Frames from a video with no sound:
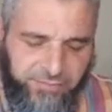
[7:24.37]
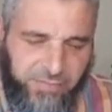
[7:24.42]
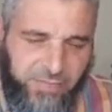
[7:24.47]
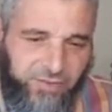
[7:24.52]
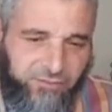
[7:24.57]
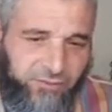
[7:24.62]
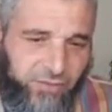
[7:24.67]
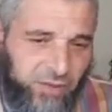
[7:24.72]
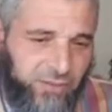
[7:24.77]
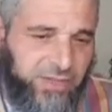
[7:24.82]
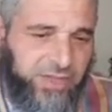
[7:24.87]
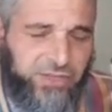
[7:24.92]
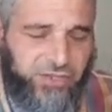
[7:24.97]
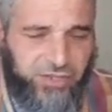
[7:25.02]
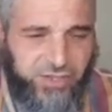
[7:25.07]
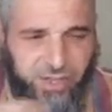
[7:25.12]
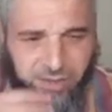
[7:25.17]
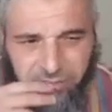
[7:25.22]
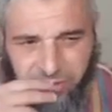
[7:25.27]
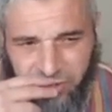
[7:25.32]

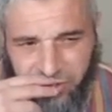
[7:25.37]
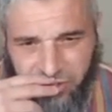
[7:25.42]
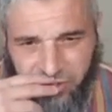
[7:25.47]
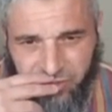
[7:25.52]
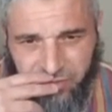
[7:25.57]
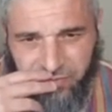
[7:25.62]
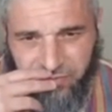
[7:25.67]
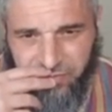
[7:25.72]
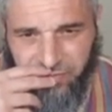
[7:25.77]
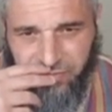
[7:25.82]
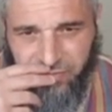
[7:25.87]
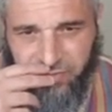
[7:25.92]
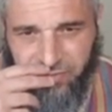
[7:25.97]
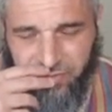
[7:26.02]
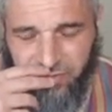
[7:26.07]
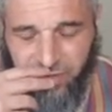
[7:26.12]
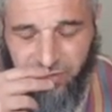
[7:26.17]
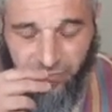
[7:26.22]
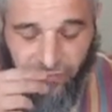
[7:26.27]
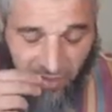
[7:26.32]
foundation number 2,
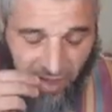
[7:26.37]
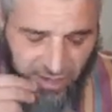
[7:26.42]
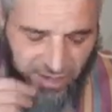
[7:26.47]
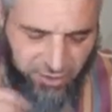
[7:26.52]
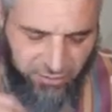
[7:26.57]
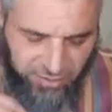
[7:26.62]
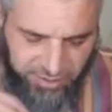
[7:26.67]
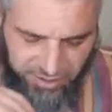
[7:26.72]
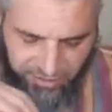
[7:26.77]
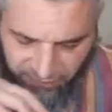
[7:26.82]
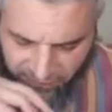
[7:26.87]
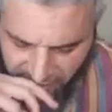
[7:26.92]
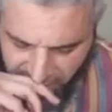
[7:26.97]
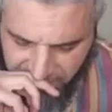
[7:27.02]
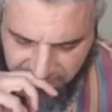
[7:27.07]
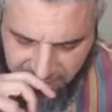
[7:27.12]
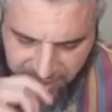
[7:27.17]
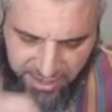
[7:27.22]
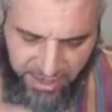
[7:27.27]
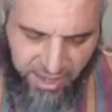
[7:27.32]
valuing the
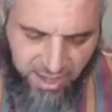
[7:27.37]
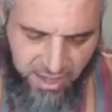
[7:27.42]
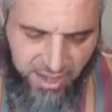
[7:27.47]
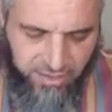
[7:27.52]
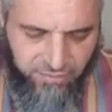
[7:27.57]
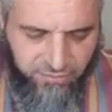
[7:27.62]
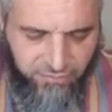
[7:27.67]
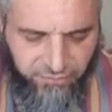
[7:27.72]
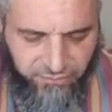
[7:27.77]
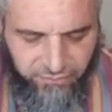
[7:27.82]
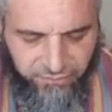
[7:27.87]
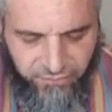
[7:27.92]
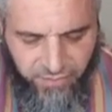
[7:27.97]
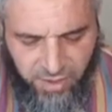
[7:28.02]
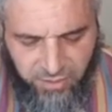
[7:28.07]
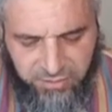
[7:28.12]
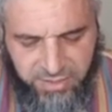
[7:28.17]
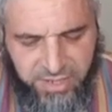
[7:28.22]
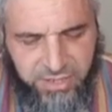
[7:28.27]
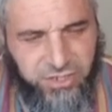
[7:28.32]
family.
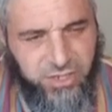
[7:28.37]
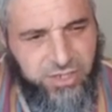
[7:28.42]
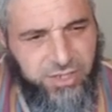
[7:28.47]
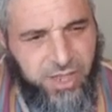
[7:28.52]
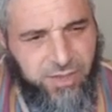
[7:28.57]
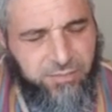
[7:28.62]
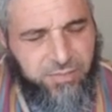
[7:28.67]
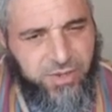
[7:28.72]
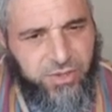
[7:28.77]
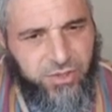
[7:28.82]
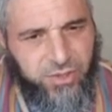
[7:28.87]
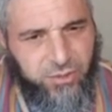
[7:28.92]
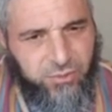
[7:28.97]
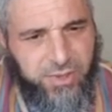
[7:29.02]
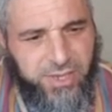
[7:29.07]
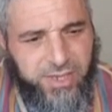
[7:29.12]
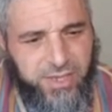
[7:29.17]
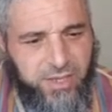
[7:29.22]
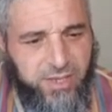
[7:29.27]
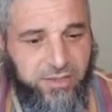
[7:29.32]
Foundation number
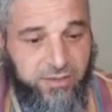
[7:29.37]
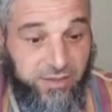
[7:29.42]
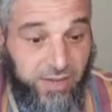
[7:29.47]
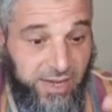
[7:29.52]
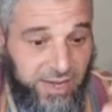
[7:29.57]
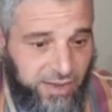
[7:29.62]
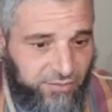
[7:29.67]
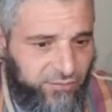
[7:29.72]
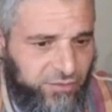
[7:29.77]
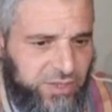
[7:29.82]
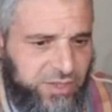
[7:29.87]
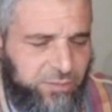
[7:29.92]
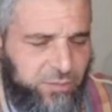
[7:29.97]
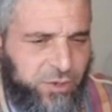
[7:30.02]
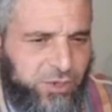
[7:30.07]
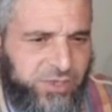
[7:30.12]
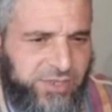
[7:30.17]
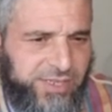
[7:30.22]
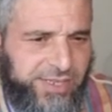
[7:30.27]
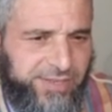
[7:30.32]
3, to live with
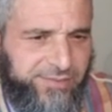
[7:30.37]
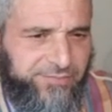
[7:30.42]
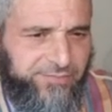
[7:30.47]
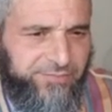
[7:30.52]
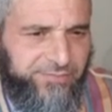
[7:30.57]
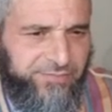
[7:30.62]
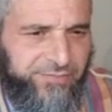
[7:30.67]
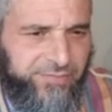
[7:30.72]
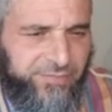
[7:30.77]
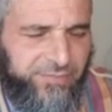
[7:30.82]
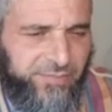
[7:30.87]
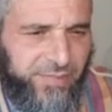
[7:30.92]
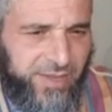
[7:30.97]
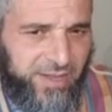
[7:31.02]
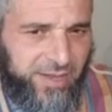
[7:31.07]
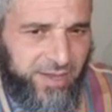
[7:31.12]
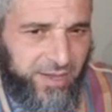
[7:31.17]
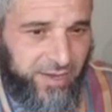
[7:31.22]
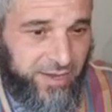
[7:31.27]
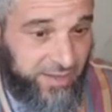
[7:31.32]
mercy.
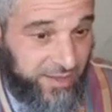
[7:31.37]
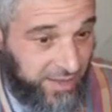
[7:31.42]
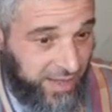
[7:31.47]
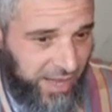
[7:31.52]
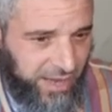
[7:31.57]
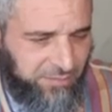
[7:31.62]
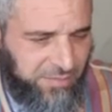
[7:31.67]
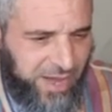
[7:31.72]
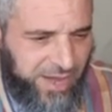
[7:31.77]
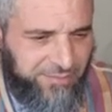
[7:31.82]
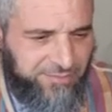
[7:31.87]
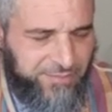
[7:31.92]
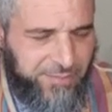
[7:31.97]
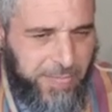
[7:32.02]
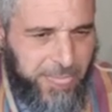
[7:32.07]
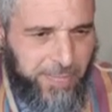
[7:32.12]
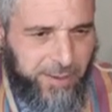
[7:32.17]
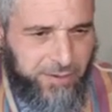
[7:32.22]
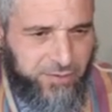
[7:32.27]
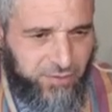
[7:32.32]
Rahma,
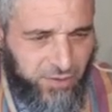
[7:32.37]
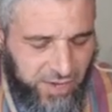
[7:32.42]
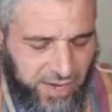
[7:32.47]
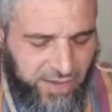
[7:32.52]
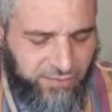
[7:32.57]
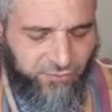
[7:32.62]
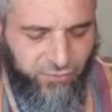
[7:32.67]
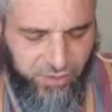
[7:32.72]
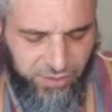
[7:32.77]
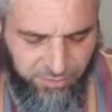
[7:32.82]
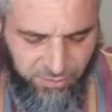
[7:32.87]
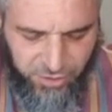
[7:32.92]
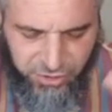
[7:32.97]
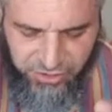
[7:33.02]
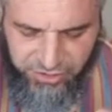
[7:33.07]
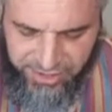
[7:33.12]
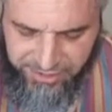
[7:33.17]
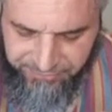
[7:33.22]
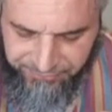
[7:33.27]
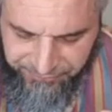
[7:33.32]
to live with
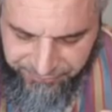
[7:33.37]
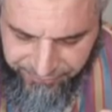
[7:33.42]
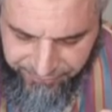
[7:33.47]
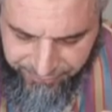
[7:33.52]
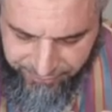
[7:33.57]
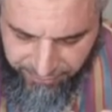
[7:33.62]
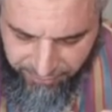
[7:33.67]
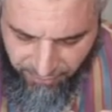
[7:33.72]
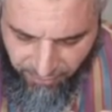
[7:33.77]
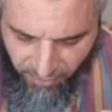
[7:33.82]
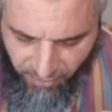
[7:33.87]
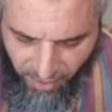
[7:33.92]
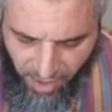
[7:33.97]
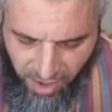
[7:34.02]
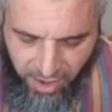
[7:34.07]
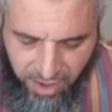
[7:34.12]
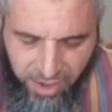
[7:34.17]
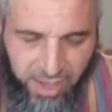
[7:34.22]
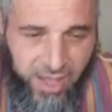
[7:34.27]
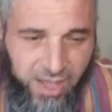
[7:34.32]
mercy.
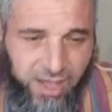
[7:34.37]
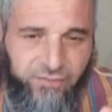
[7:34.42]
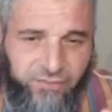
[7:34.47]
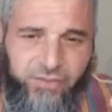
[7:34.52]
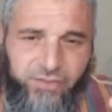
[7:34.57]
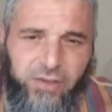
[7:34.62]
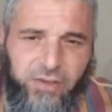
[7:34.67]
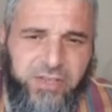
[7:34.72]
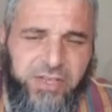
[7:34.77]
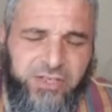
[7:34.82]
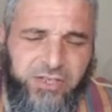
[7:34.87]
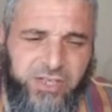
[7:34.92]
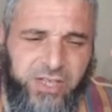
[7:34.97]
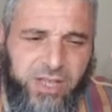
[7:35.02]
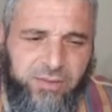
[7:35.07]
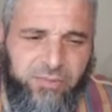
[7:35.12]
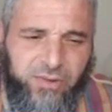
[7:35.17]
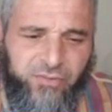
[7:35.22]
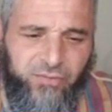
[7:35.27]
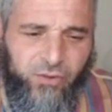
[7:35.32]
Foundation
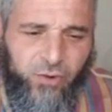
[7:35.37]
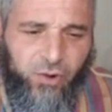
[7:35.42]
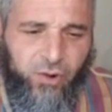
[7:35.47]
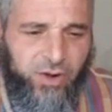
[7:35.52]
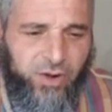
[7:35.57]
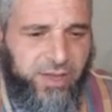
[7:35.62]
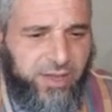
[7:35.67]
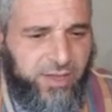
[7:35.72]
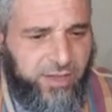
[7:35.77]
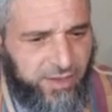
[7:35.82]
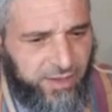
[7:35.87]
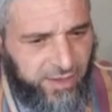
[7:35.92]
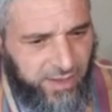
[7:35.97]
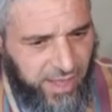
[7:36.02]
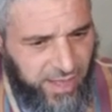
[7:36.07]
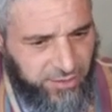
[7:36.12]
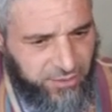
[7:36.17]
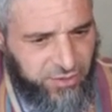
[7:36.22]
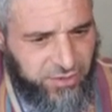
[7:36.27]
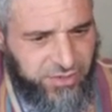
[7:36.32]
number 4,
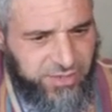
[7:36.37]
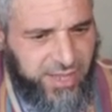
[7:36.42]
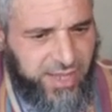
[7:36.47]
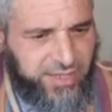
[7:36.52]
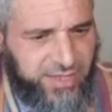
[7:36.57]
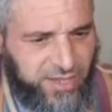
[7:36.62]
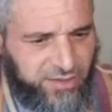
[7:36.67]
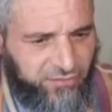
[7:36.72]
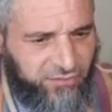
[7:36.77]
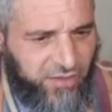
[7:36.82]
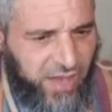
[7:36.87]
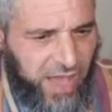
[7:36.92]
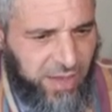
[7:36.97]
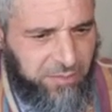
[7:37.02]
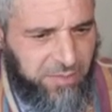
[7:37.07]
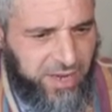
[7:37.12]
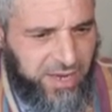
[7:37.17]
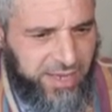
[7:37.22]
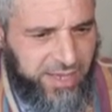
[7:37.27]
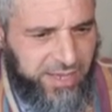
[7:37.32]
understand that
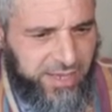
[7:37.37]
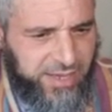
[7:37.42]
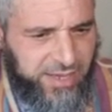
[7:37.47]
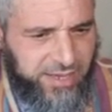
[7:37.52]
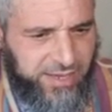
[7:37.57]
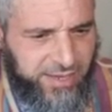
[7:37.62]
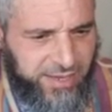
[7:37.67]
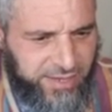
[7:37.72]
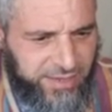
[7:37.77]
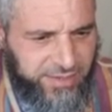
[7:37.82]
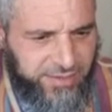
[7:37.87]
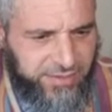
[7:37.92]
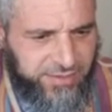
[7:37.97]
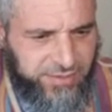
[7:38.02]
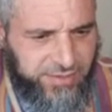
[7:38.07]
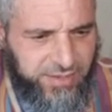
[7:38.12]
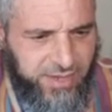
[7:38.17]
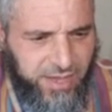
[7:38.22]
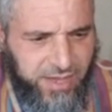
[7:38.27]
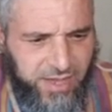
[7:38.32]
family
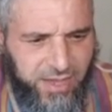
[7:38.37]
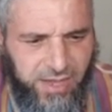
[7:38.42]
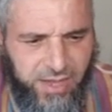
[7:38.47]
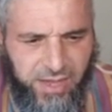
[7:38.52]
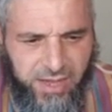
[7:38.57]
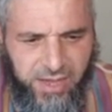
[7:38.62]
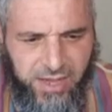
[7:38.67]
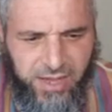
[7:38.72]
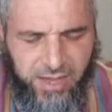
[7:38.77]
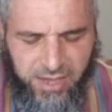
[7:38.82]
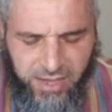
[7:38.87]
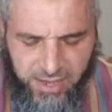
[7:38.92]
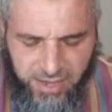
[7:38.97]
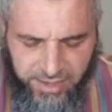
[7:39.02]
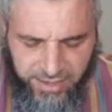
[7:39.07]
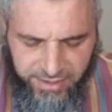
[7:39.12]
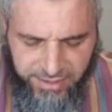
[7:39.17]
is a